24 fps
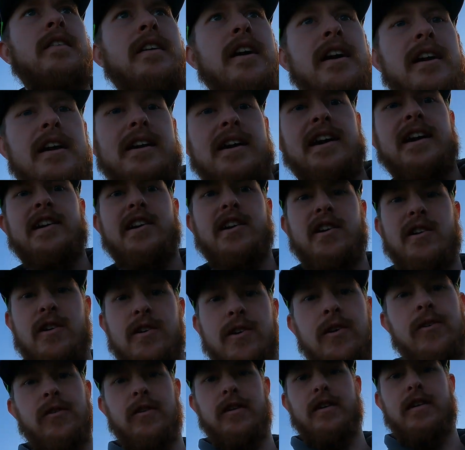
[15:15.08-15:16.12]
I gotta kind of
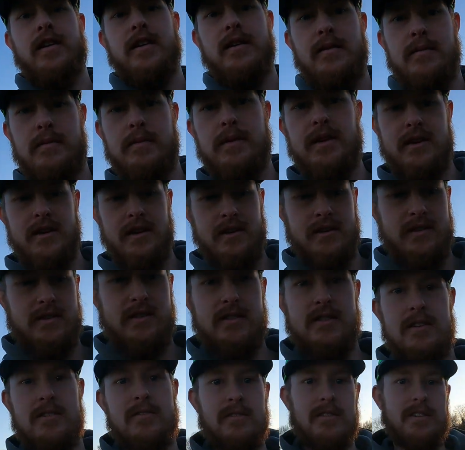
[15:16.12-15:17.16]
hurry
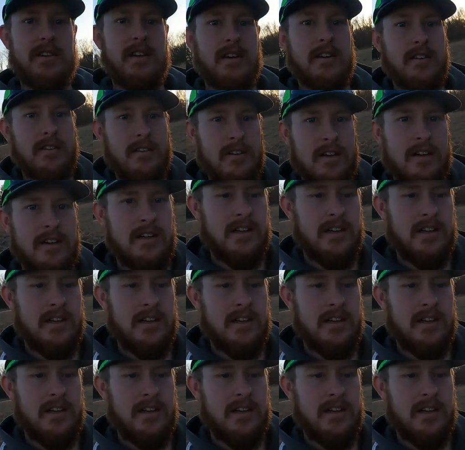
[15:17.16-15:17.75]
because you can tell